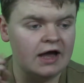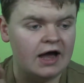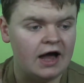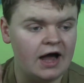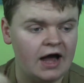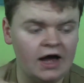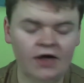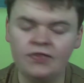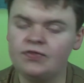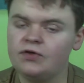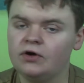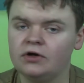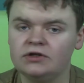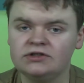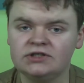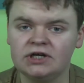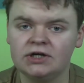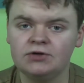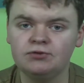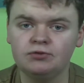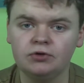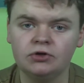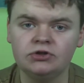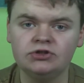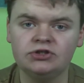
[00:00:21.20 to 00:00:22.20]
I thought
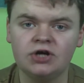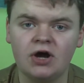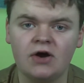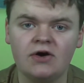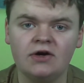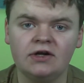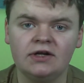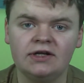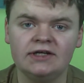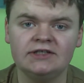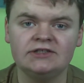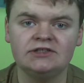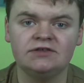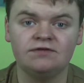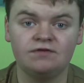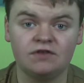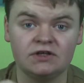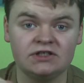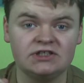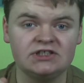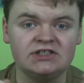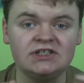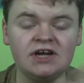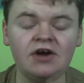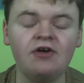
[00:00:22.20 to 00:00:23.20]
I'd run down a list of the
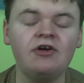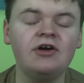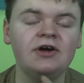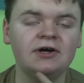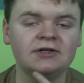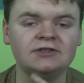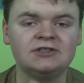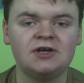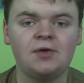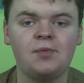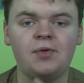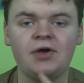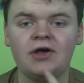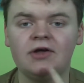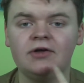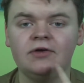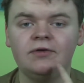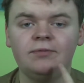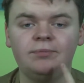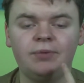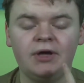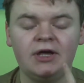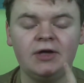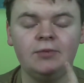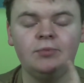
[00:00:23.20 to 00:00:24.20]

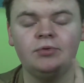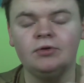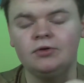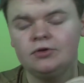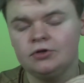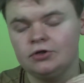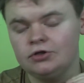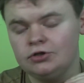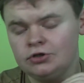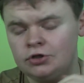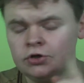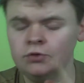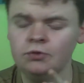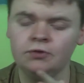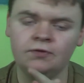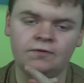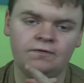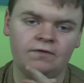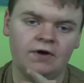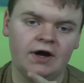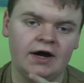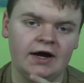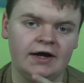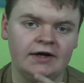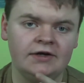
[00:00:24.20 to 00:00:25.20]
stereotypical people that you would
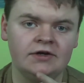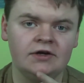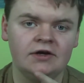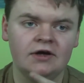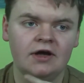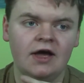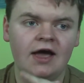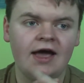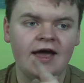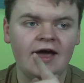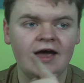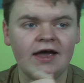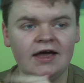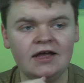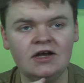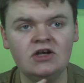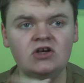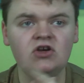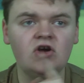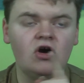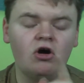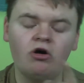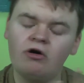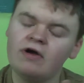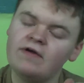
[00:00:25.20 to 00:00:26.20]
find in
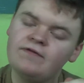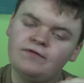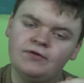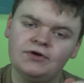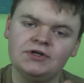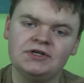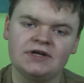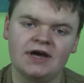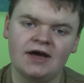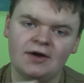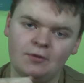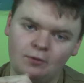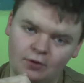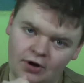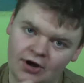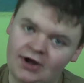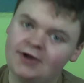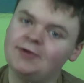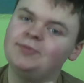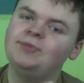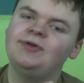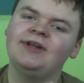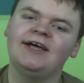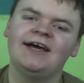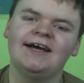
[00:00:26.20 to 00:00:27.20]
your everyday
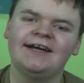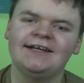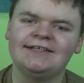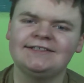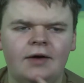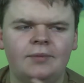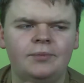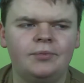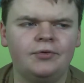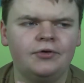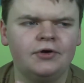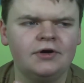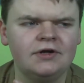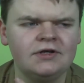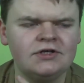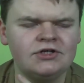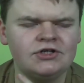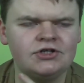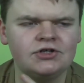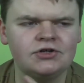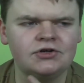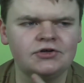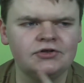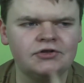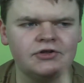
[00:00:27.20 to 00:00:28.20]
workplace. I'm pretty
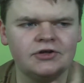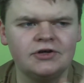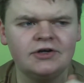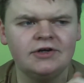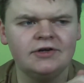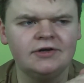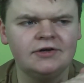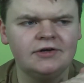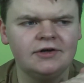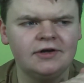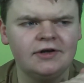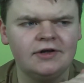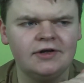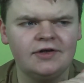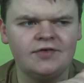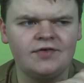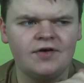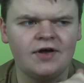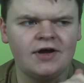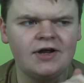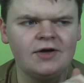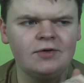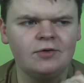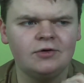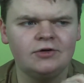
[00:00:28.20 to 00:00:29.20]
sure that if
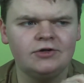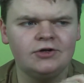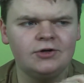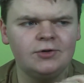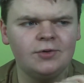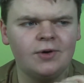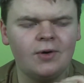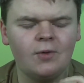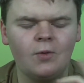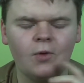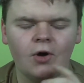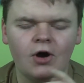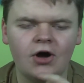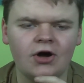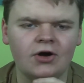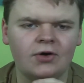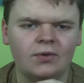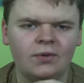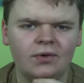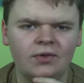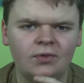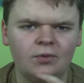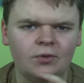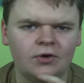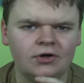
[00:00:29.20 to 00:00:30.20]
anyone who I
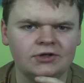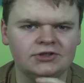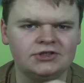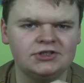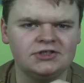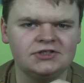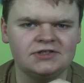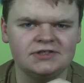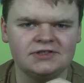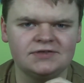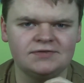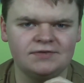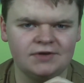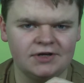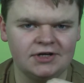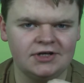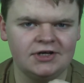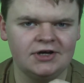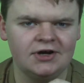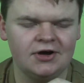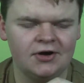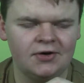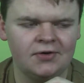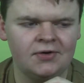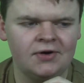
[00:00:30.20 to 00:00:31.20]
work with watches this
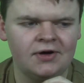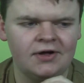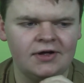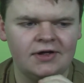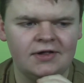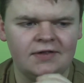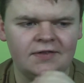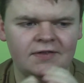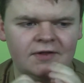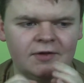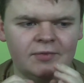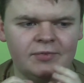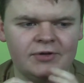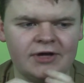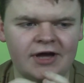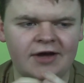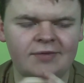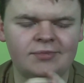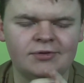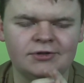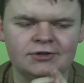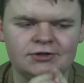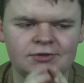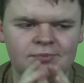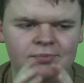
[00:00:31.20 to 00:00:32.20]
video, they'll be
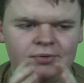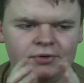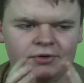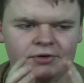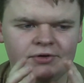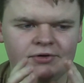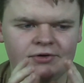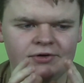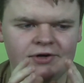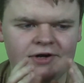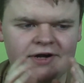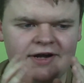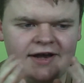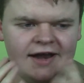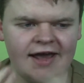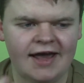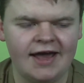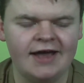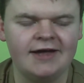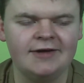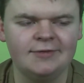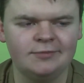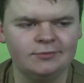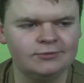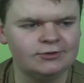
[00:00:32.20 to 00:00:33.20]
able to put
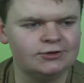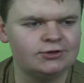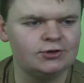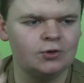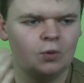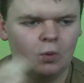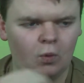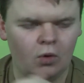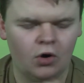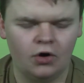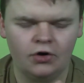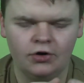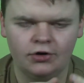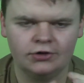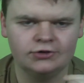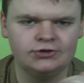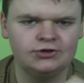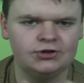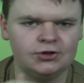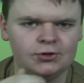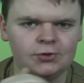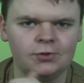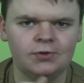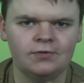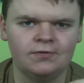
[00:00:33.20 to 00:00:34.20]
names to one or
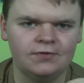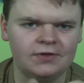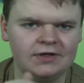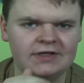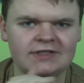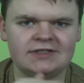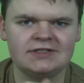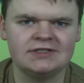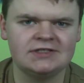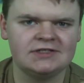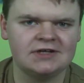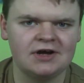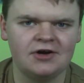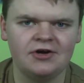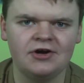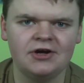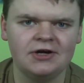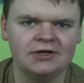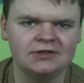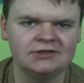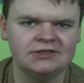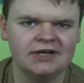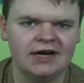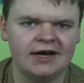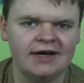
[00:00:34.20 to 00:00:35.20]
two of these
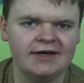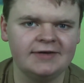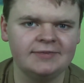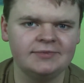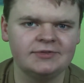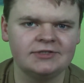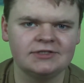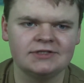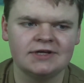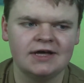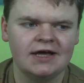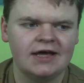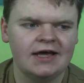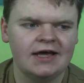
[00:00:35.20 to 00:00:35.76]
stereotypes,